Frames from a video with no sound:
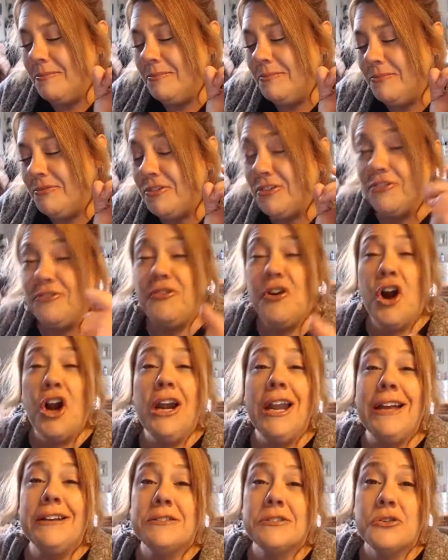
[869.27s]
For far
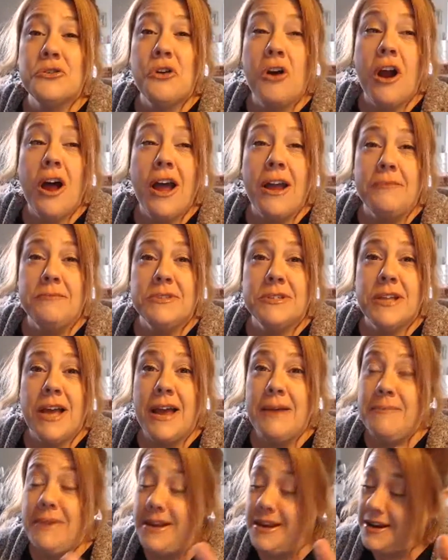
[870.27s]
less crimes.
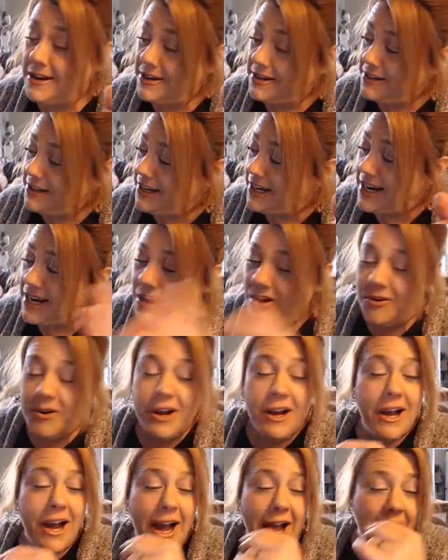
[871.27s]
I mean,
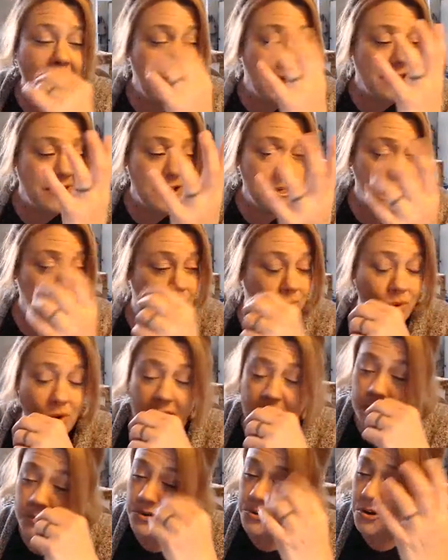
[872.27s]
at this
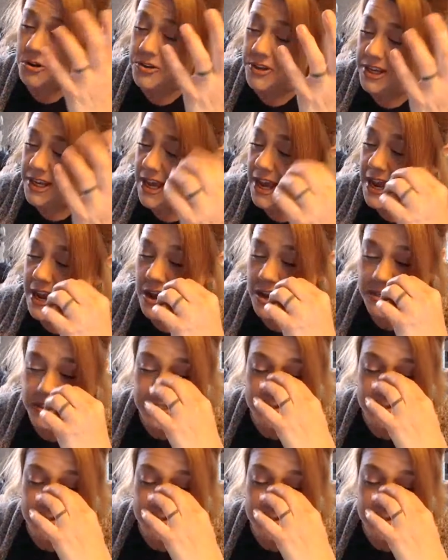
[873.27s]
point, with all the chaos